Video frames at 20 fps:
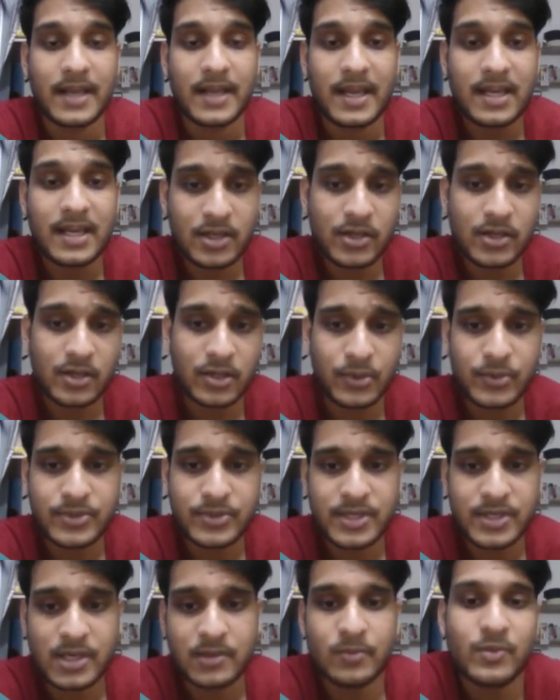In
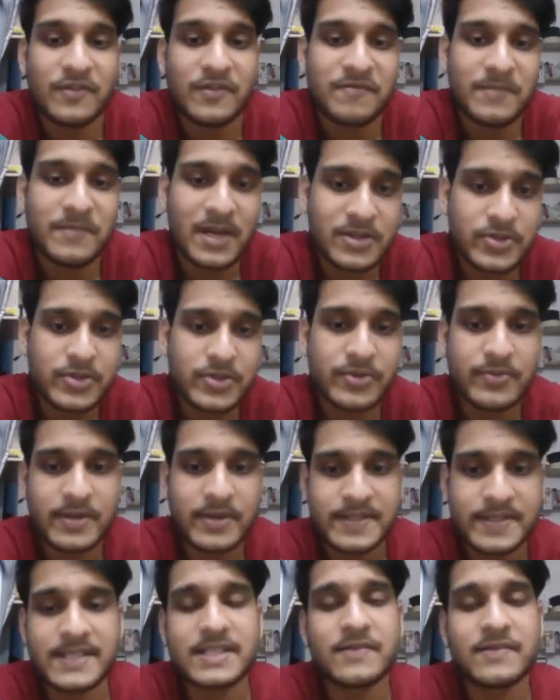conclusion, we've measured the
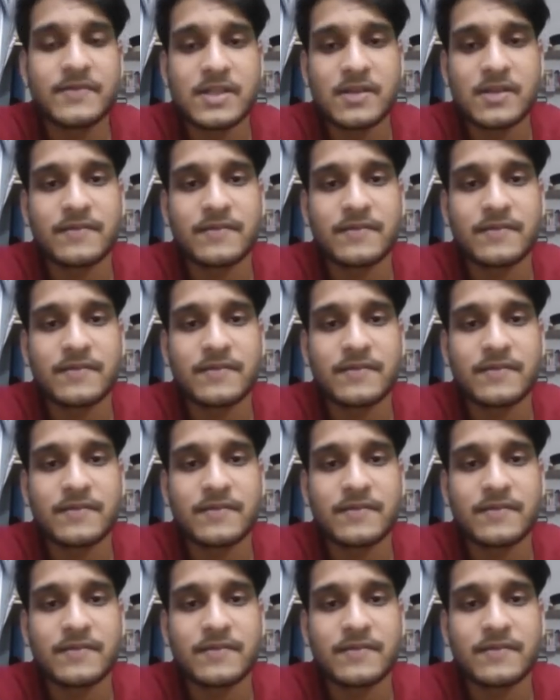resistivity